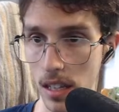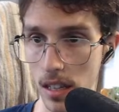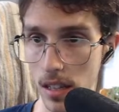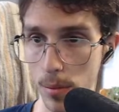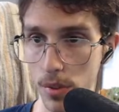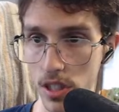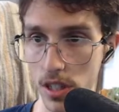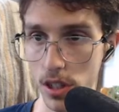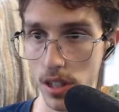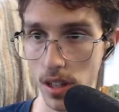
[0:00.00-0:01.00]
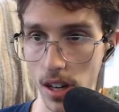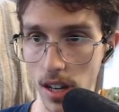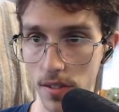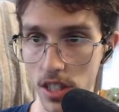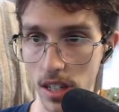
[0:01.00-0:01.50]
the position
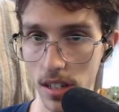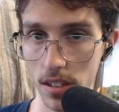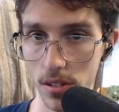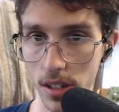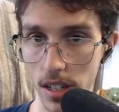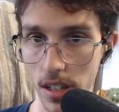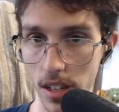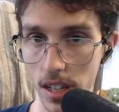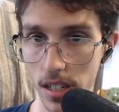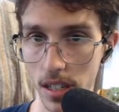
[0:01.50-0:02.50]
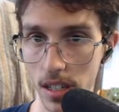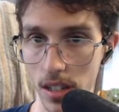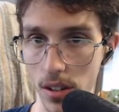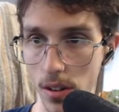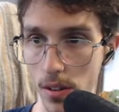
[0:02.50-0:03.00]
offset is right here, eh?
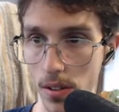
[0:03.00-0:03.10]
No.